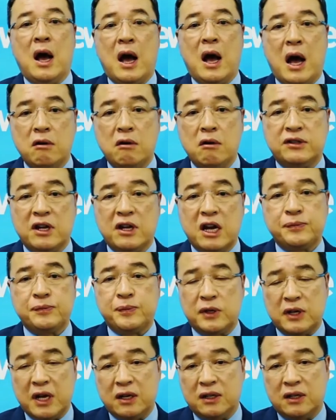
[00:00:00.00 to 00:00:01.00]
How
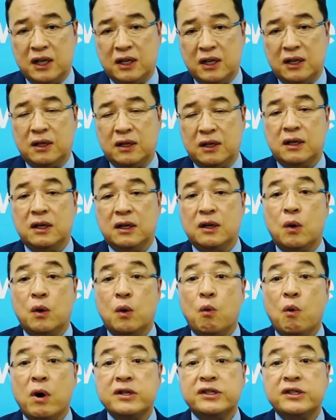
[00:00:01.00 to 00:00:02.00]
desperately
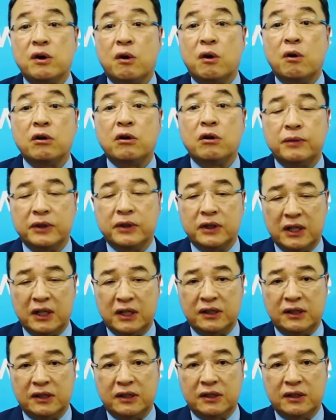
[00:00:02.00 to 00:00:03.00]
wants all of
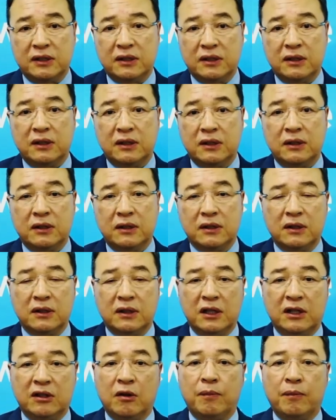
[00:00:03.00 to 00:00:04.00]
this
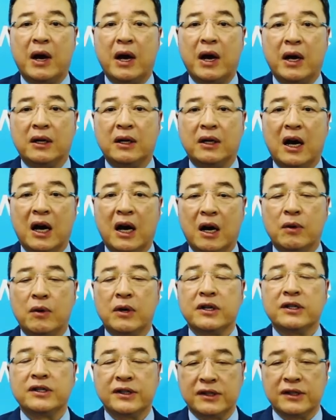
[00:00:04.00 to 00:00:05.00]
determine
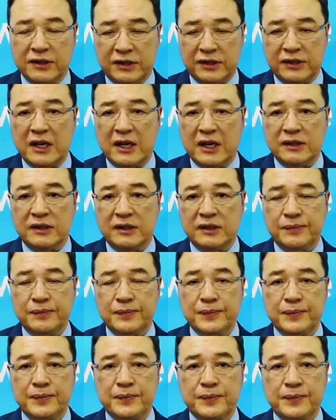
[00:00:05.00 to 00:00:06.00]
our success.
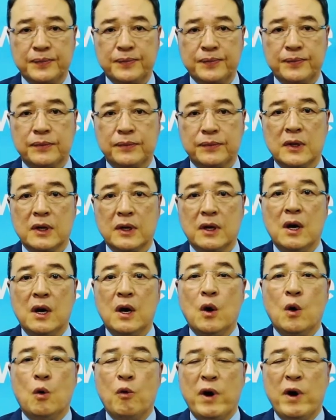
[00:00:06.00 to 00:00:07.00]

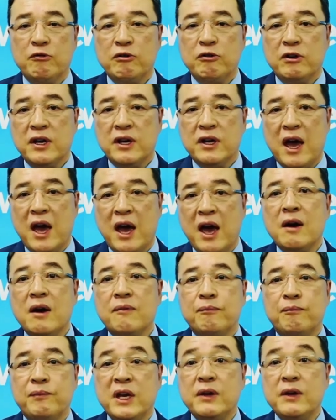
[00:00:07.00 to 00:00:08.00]
When we
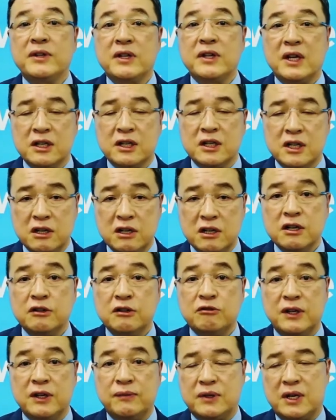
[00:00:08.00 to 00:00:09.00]
have vivid and clear
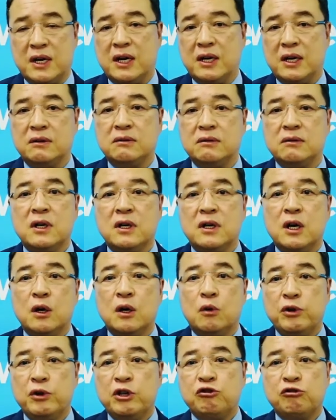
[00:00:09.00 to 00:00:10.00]
dream now,
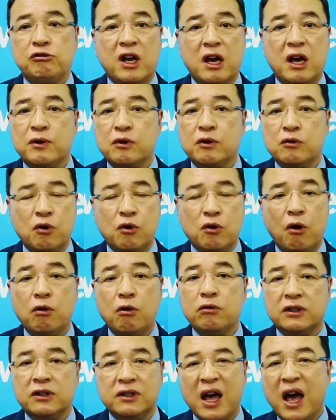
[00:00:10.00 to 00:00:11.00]
we should have a
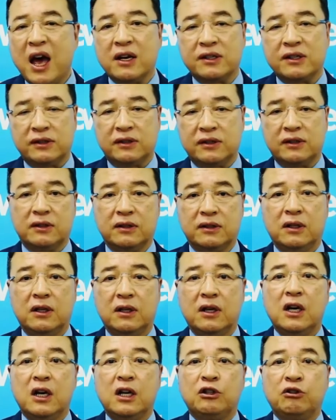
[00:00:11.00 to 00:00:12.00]
goal next.
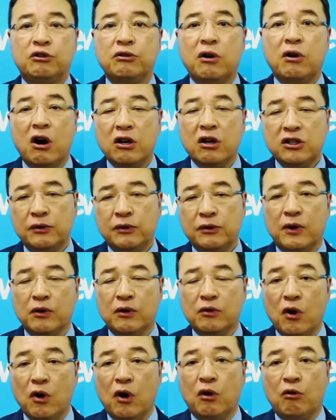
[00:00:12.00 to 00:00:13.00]
To achieve a
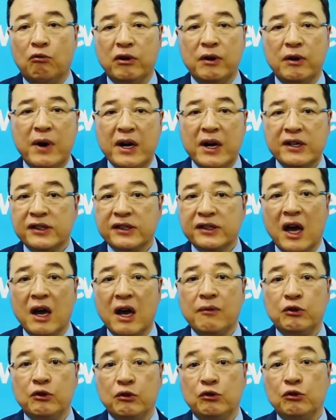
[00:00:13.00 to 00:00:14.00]
goal, we must
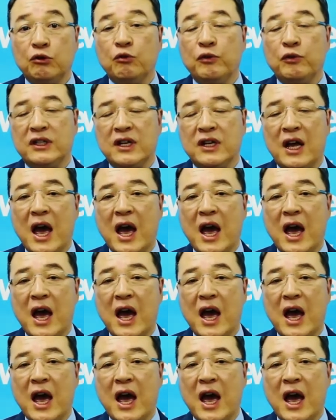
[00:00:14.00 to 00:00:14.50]
have to do with